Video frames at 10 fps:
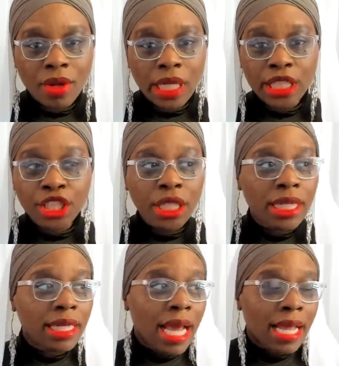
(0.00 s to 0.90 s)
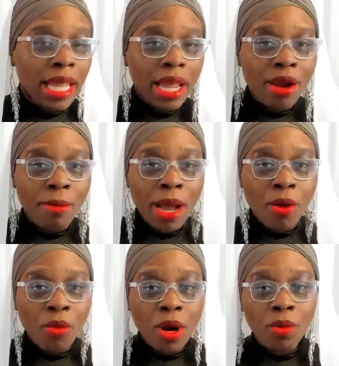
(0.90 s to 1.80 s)
She did not care
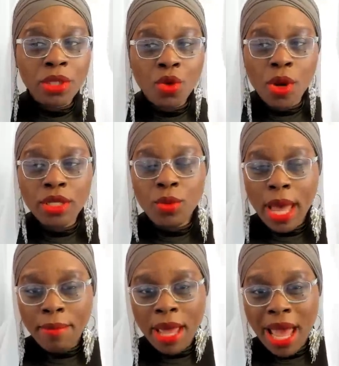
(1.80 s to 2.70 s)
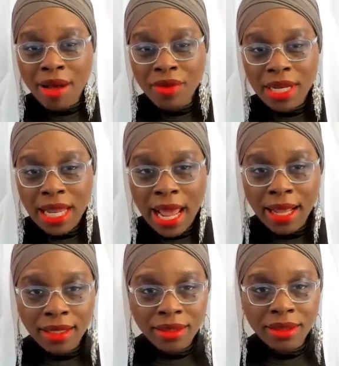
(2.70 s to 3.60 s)
about what was going to happen after that.
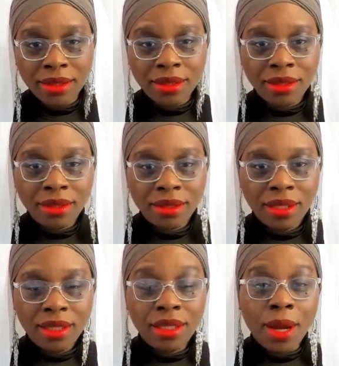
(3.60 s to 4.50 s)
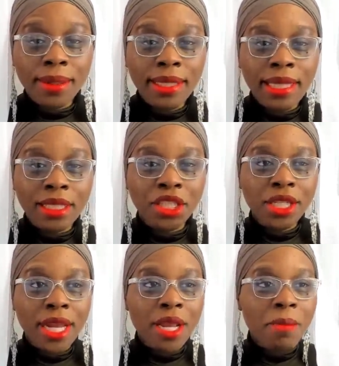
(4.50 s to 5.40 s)
The only thing she
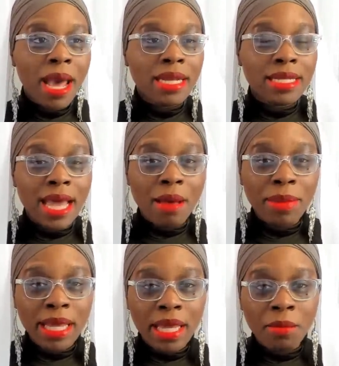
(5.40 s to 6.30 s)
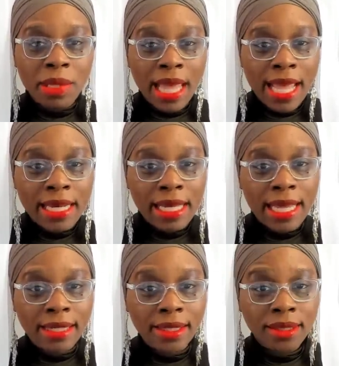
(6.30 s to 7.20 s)
cared about is not being implicated
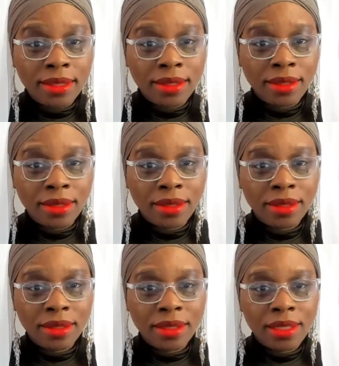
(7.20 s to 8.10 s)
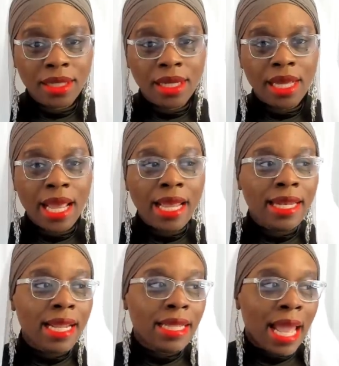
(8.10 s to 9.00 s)
later. And
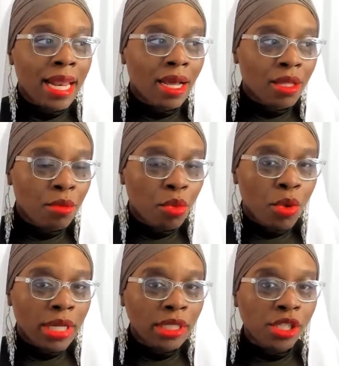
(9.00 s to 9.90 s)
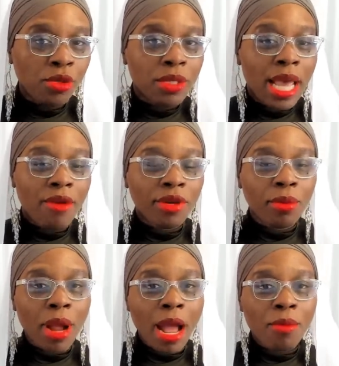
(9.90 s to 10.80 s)
that other boy that she was having a
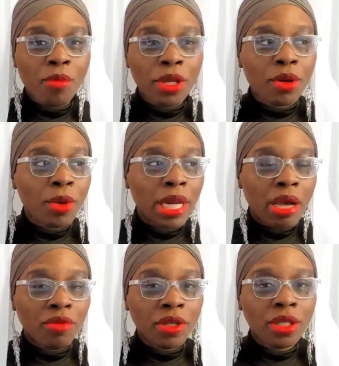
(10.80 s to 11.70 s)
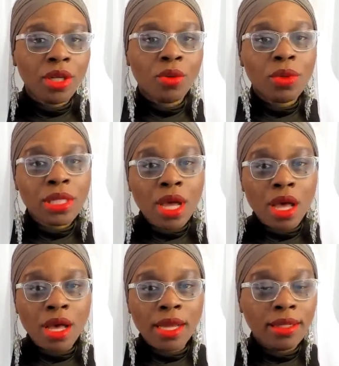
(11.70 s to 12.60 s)
problem with or whatever was
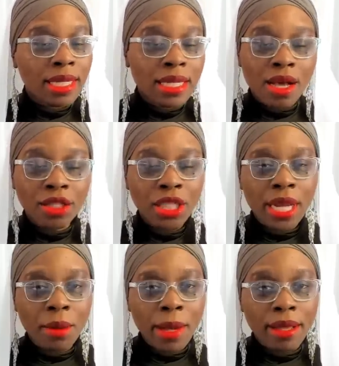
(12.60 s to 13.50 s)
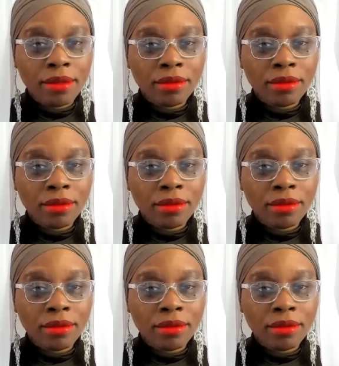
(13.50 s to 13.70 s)
gone. That's all she cared about.